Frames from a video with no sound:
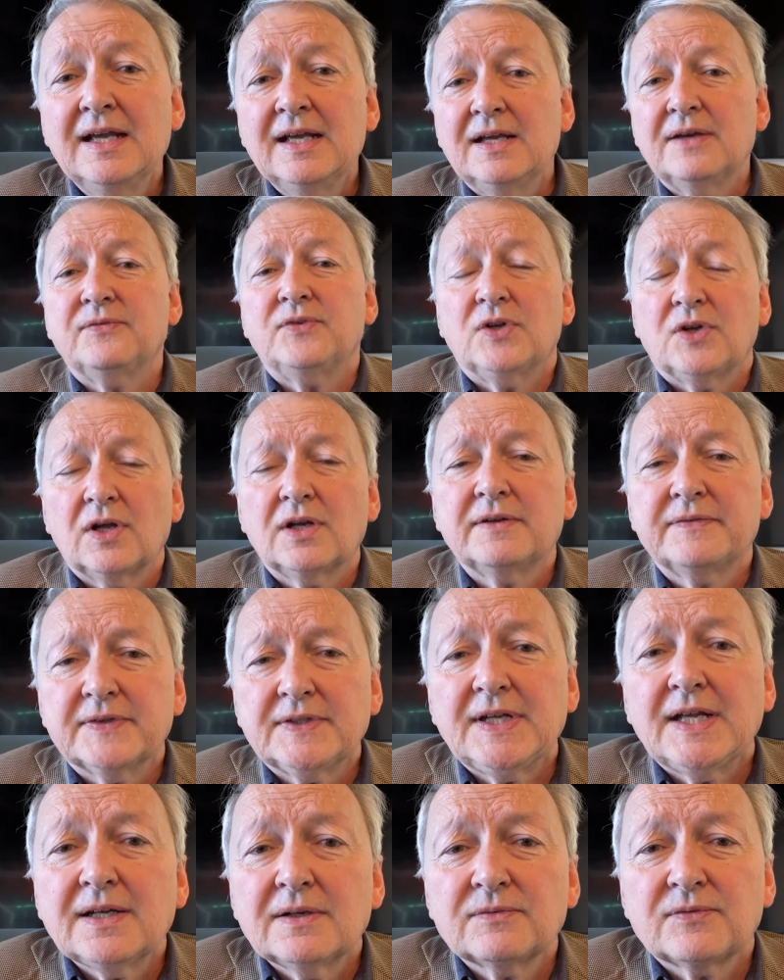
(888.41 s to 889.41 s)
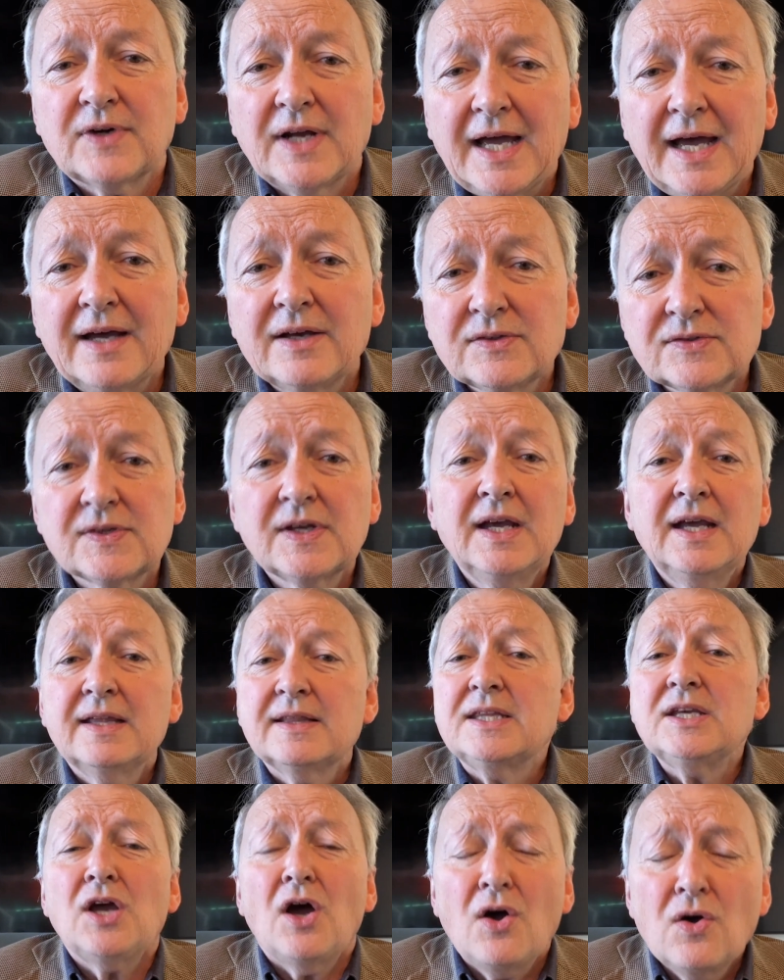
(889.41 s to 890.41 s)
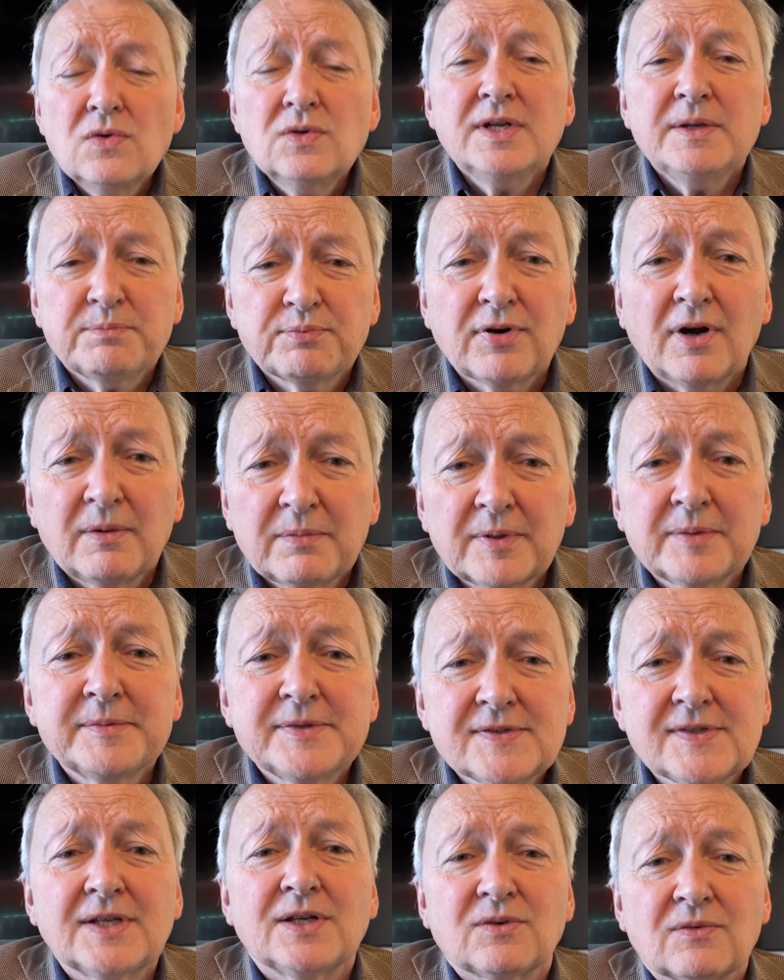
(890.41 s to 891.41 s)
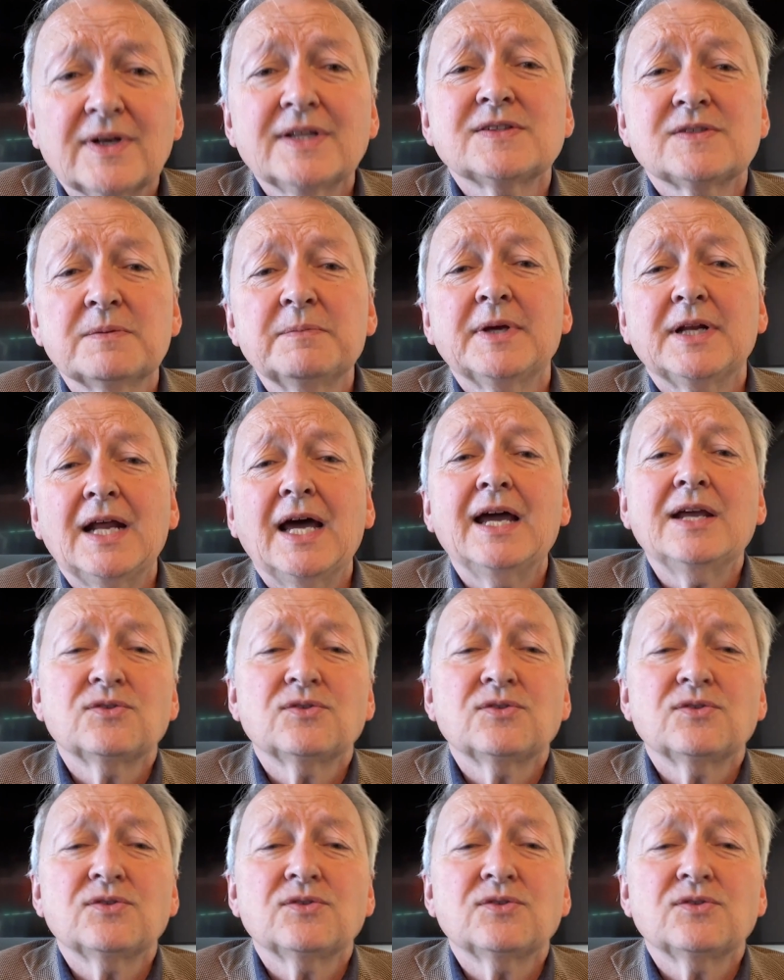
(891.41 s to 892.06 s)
If you don't have a tenant for a house, the only problem is that your rent's a bit high,